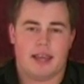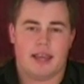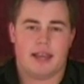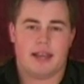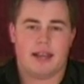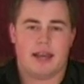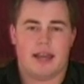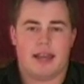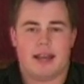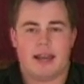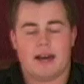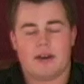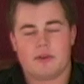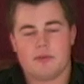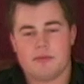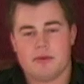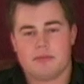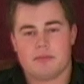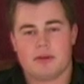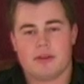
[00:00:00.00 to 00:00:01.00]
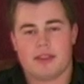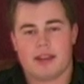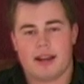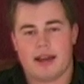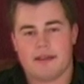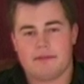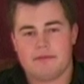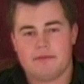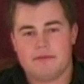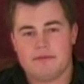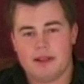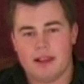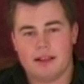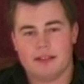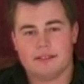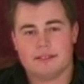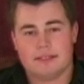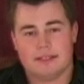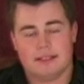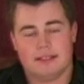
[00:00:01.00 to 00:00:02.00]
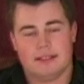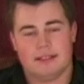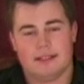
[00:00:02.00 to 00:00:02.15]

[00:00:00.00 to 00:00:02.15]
and I remember that I felt